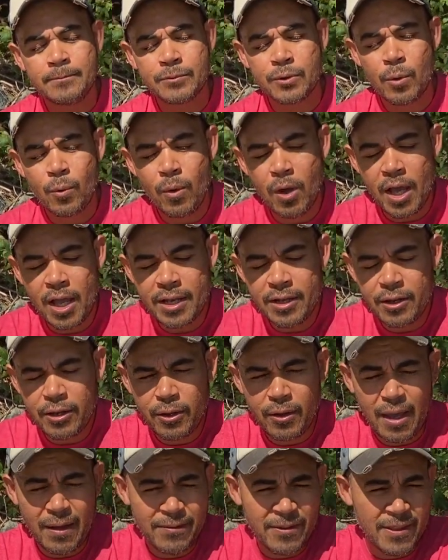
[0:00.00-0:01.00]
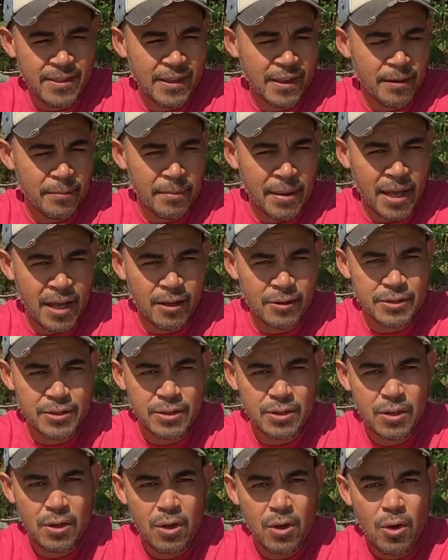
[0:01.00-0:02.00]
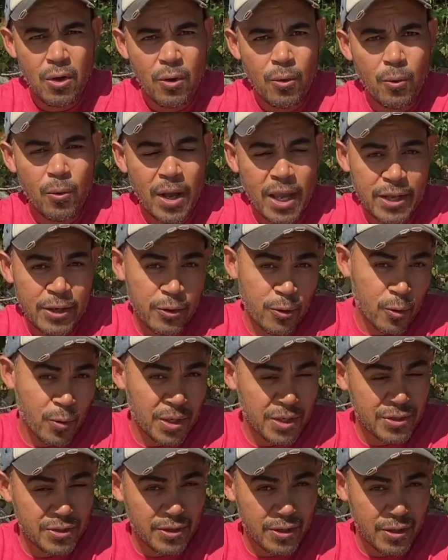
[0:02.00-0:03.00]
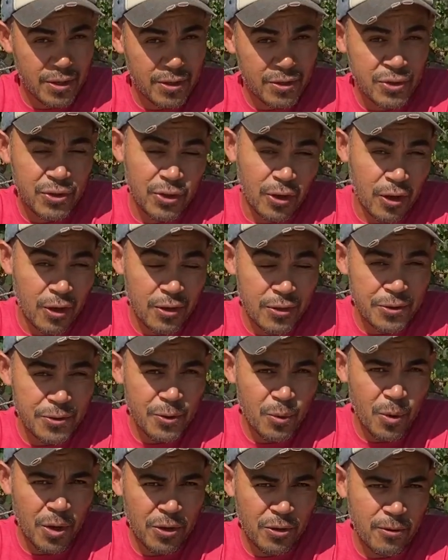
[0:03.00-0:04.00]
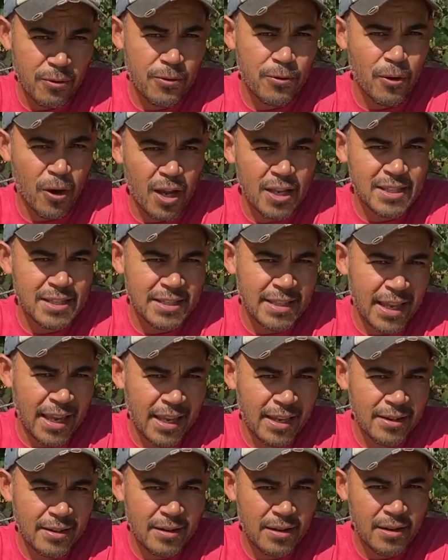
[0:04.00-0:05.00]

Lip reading: One, you have to think about when your winter starts or when your frost state